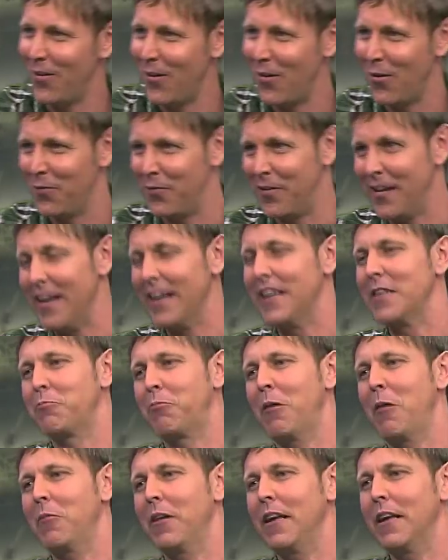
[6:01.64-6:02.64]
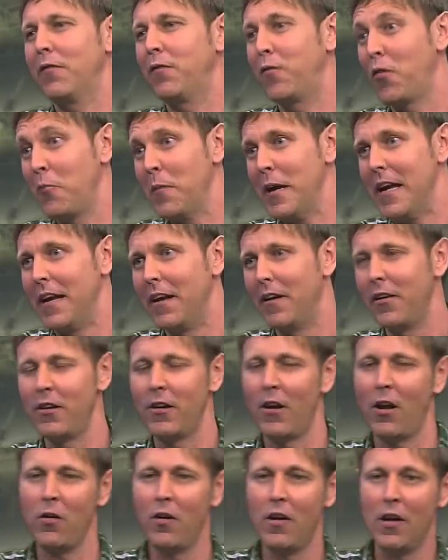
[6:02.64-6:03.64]
of, of, the English Premier League for me,
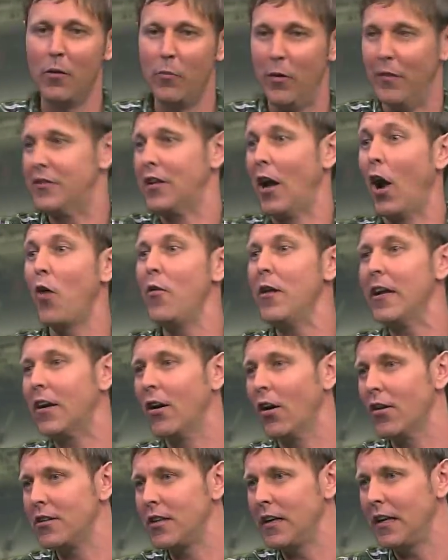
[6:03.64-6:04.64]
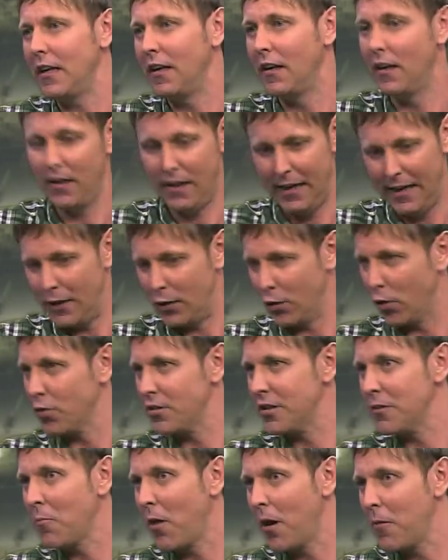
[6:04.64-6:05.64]
you know, with Tony Cottee
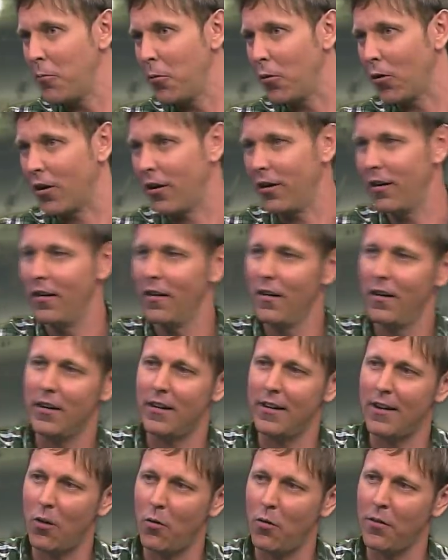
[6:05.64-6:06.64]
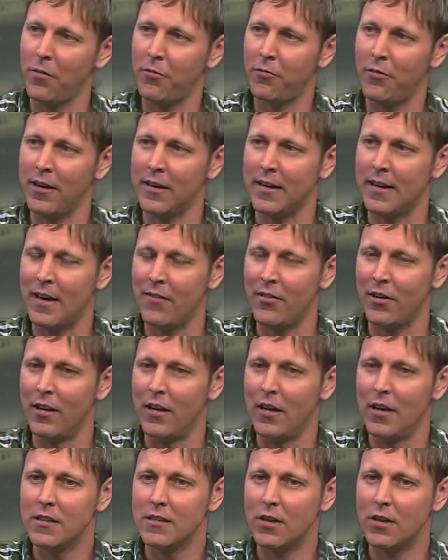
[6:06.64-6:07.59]
endorsing my book, you know, on the front cover.